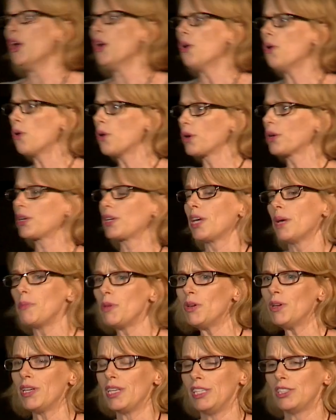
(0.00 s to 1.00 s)
her
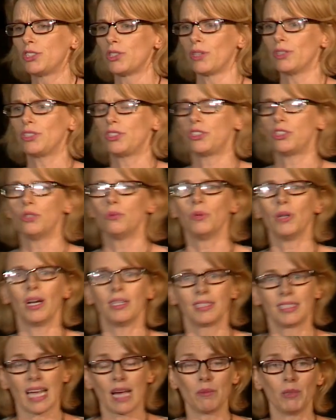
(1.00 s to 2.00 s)
community starts to
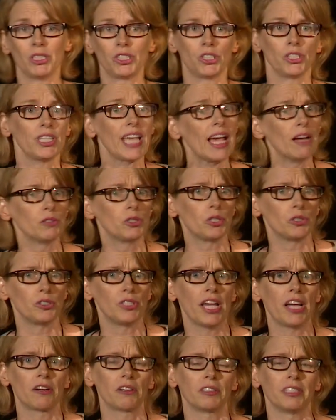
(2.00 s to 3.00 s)
establish
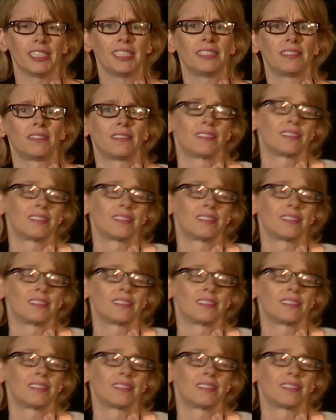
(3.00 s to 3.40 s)
counter-terrorist